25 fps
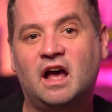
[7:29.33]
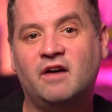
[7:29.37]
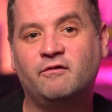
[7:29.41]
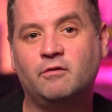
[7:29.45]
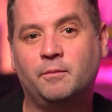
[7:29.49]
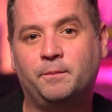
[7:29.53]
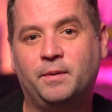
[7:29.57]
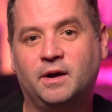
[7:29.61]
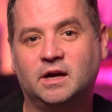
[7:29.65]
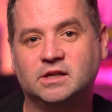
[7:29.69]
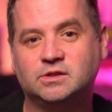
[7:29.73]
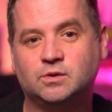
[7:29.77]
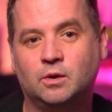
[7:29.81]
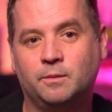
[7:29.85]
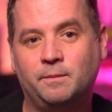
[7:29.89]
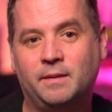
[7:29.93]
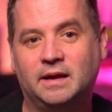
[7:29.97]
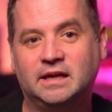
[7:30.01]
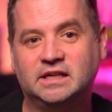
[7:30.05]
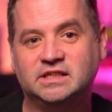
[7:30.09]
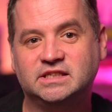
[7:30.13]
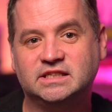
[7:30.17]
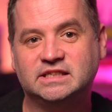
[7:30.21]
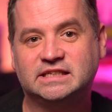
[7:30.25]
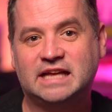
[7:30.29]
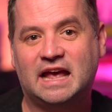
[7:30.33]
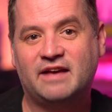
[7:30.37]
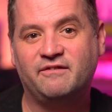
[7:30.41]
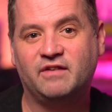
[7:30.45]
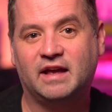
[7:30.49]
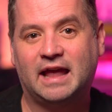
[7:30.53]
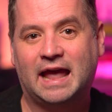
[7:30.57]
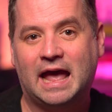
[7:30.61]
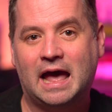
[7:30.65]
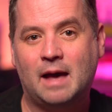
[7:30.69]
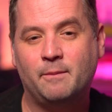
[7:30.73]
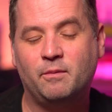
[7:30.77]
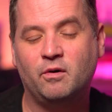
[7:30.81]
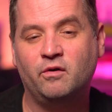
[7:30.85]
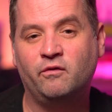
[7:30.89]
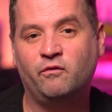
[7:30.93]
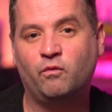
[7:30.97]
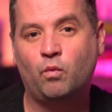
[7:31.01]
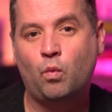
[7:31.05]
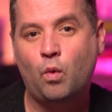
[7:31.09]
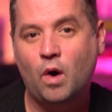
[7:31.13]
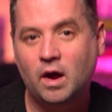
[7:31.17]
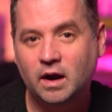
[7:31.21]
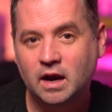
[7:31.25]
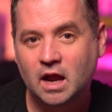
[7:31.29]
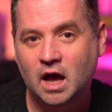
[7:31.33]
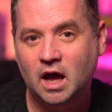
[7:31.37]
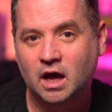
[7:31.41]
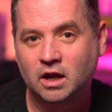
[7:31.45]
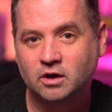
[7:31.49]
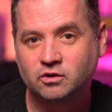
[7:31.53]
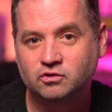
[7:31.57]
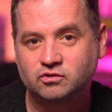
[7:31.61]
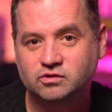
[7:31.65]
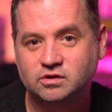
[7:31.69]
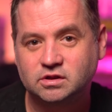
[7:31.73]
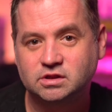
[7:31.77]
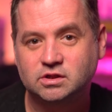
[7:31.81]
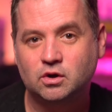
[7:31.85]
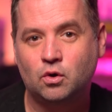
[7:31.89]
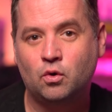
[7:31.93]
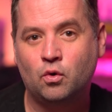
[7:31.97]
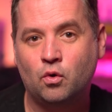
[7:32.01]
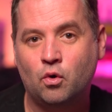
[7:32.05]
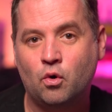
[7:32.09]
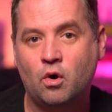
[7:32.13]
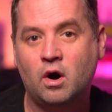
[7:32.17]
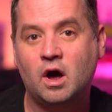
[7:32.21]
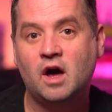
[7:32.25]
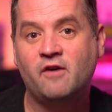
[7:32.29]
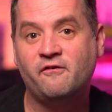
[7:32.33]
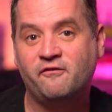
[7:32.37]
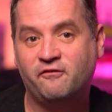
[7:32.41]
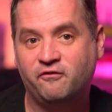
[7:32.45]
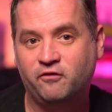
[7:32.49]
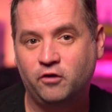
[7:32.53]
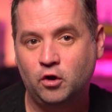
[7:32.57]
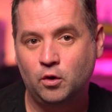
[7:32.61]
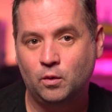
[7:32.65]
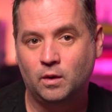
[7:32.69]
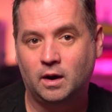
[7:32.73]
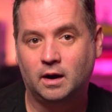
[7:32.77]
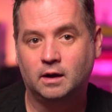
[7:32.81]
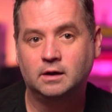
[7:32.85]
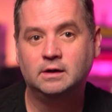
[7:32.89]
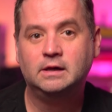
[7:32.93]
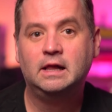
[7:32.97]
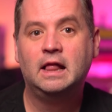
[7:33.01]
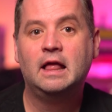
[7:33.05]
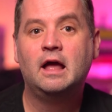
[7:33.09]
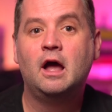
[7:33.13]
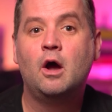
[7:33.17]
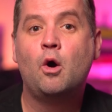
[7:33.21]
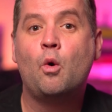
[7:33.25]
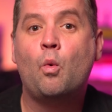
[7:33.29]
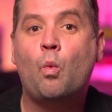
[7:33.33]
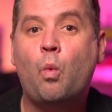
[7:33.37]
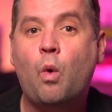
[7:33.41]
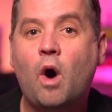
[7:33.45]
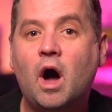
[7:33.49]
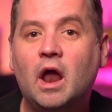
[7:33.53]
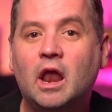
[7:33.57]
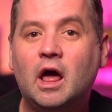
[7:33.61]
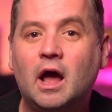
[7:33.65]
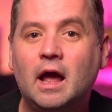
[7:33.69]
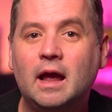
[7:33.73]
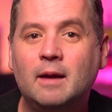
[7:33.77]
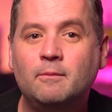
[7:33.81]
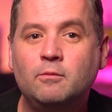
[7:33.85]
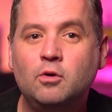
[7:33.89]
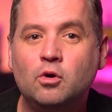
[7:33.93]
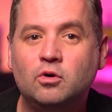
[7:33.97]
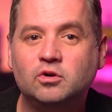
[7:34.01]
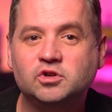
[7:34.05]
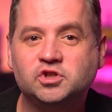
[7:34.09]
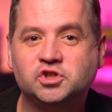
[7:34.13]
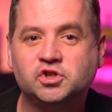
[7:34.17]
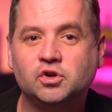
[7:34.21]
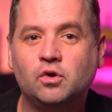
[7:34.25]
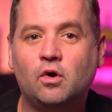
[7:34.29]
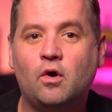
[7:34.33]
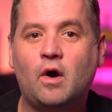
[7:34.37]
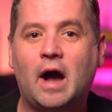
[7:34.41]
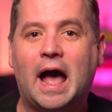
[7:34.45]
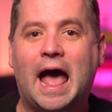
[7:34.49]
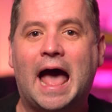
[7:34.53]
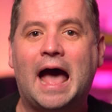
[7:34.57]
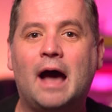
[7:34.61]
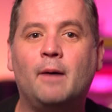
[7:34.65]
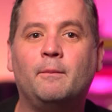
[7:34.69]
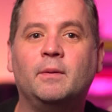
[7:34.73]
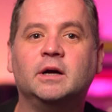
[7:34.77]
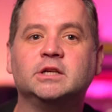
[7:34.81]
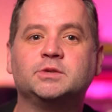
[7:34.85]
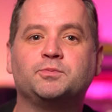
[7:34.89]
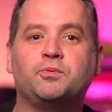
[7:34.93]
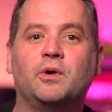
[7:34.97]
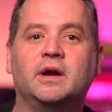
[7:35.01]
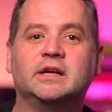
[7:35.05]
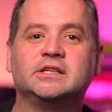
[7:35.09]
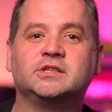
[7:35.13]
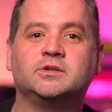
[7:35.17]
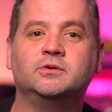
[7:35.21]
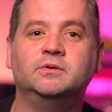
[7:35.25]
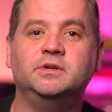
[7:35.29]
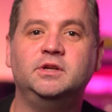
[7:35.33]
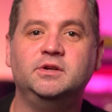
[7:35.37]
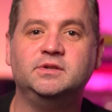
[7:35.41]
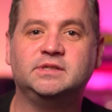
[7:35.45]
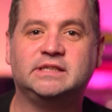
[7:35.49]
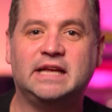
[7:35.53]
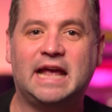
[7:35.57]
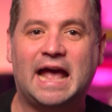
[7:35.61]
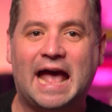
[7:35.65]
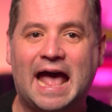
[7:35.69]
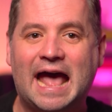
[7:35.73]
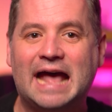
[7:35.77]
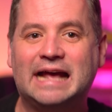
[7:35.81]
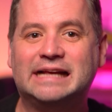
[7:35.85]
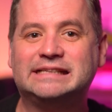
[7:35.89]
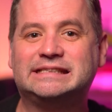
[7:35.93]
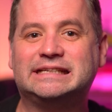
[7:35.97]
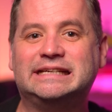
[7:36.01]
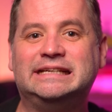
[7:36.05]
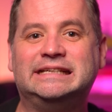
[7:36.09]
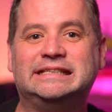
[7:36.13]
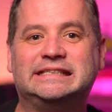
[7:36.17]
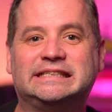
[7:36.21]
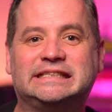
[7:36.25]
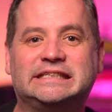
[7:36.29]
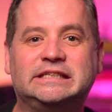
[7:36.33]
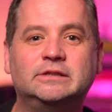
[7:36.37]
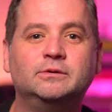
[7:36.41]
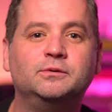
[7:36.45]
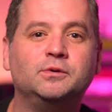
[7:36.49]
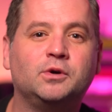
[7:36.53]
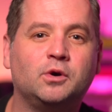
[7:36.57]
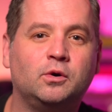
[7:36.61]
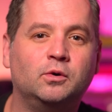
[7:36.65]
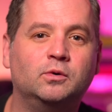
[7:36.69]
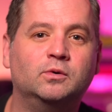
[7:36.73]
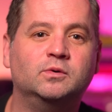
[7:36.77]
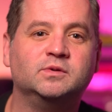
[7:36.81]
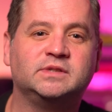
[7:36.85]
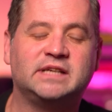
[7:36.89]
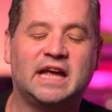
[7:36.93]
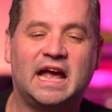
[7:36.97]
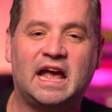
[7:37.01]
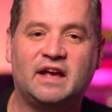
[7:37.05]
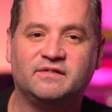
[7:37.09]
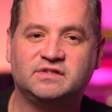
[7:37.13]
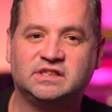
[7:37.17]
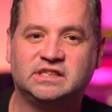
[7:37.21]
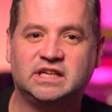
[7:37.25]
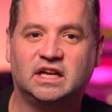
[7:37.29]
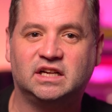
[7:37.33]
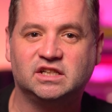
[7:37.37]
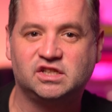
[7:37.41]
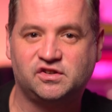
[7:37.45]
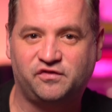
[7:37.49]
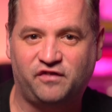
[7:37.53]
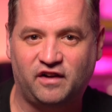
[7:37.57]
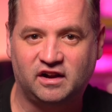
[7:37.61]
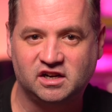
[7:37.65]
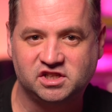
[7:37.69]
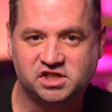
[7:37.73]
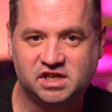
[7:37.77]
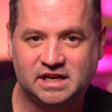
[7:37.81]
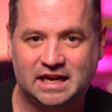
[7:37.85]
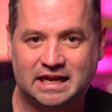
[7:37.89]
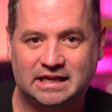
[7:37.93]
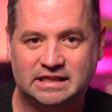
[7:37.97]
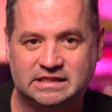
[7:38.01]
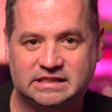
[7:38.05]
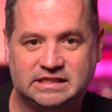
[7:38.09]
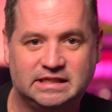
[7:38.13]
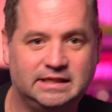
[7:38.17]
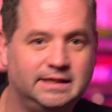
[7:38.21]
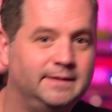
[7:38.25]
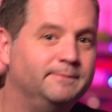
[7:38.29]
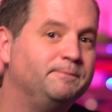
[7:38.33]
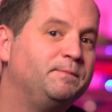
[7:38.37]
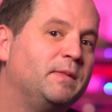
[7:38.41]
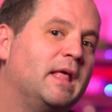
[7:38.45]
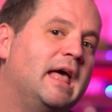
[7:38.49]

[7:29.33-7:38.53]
other password managers have a cap of 100 or fewer. While I am not sure how much practical use it has, it's still cool to have such functionality.